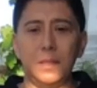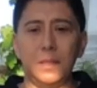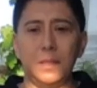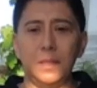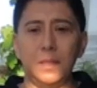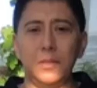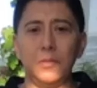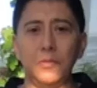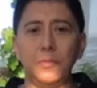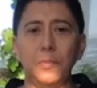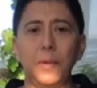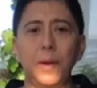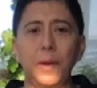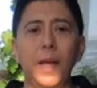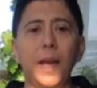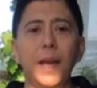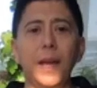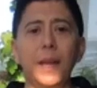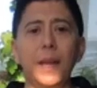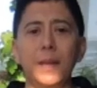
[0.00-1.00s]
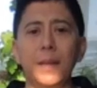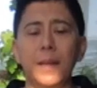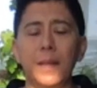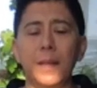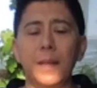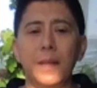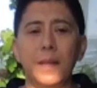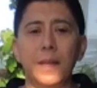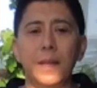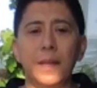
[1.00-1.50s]
to plan
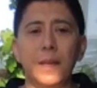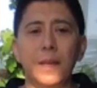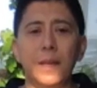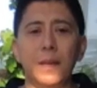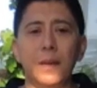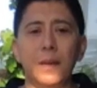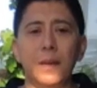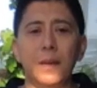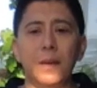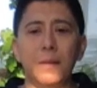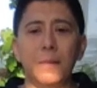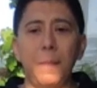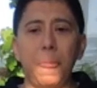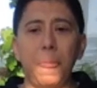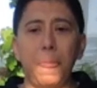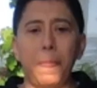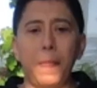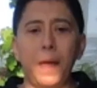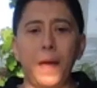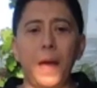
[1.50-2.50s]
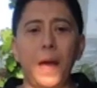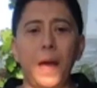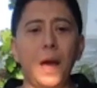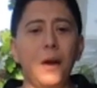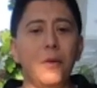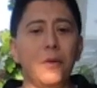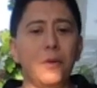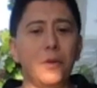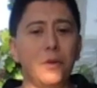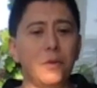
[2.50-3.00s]

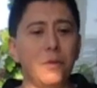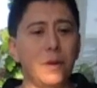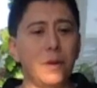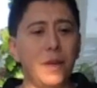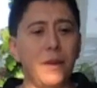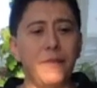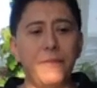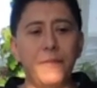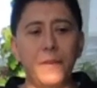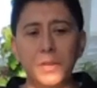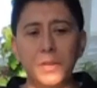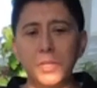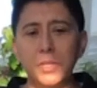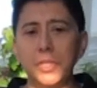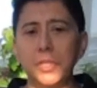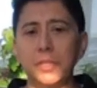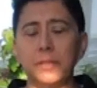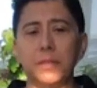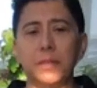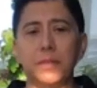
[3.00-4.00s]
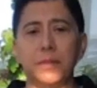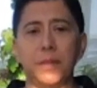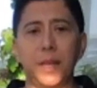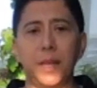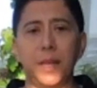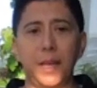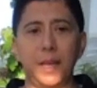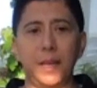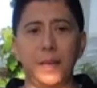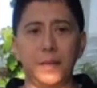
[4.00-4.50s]
how you're going to function
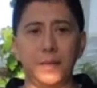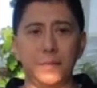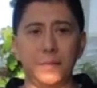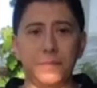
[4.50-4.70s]
today